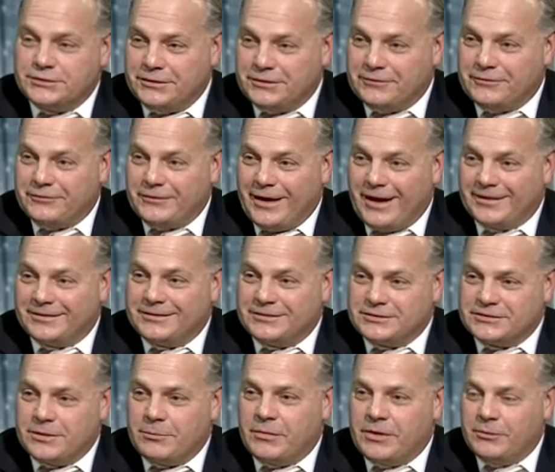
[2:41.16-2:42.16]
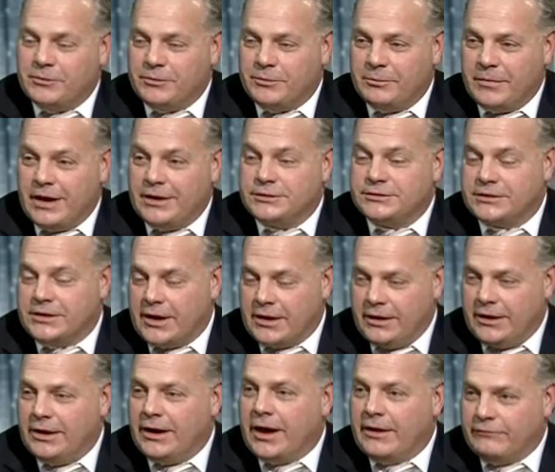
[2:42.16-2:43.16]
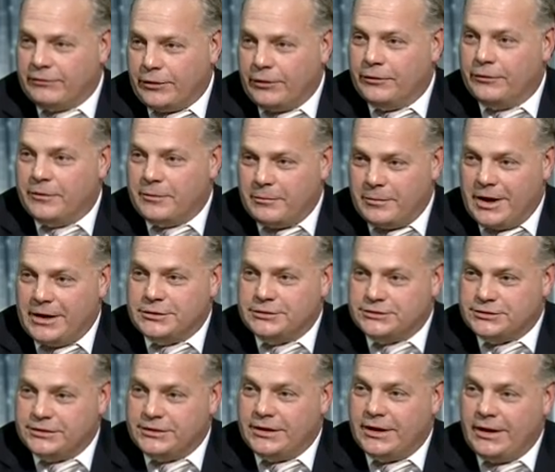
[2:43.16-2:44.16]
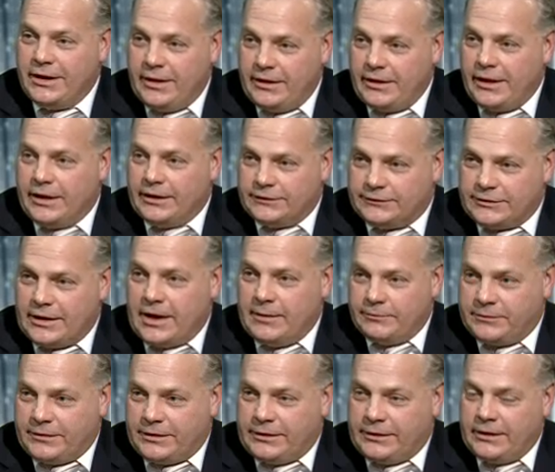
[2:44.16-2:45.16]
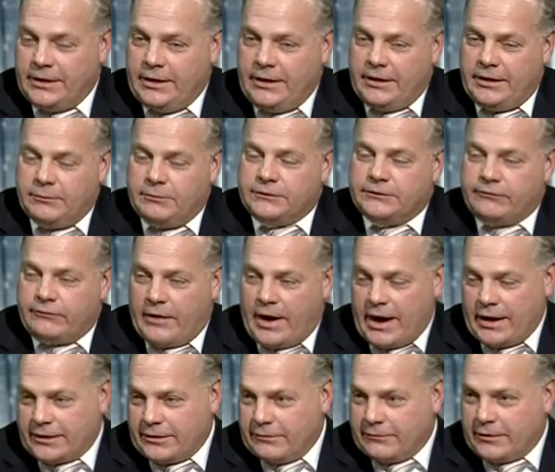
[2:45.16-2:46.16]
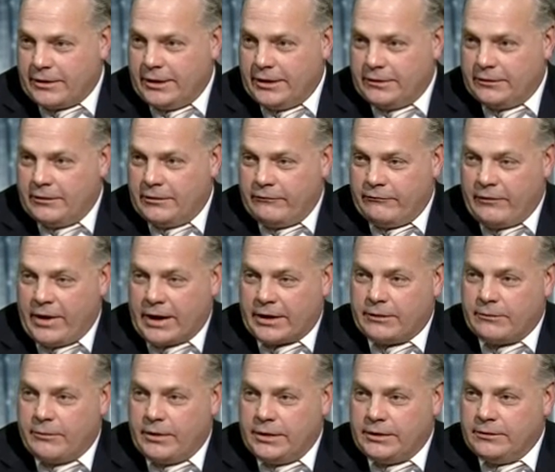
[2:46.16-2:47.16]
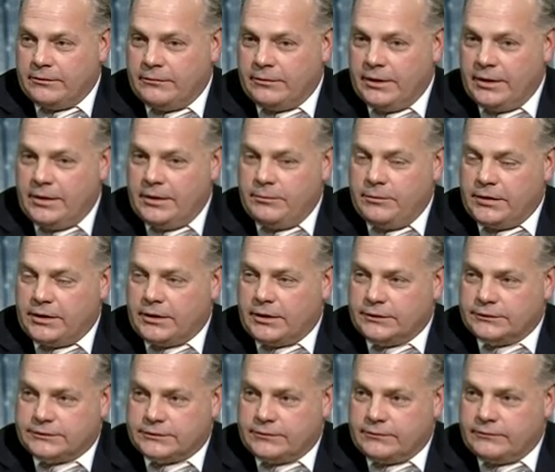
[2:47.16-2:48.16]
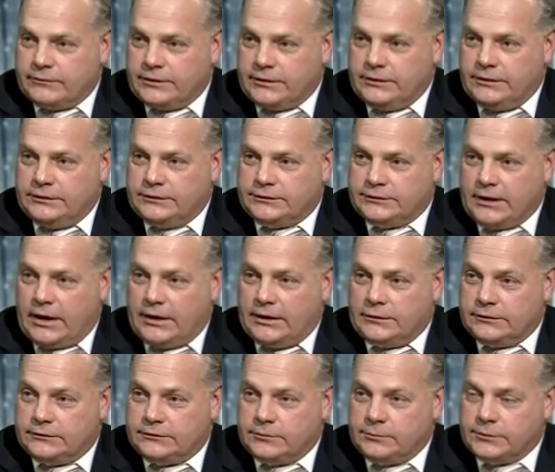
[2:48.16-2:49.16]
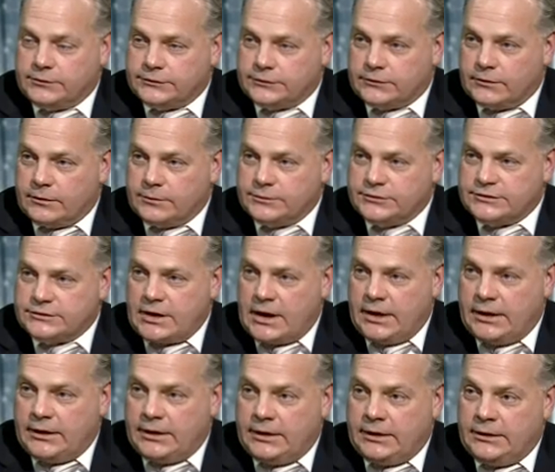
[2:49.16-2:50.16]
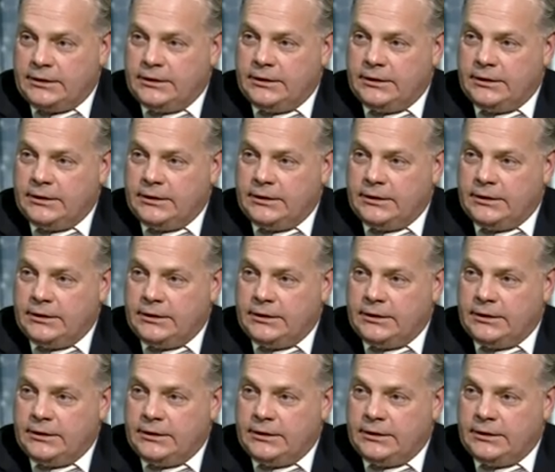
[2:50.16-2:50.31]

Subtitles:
to the fact that somebody would mention, and I've heard it mentioned, that it's empty. It was evacuated because of the Superstorm Sandy.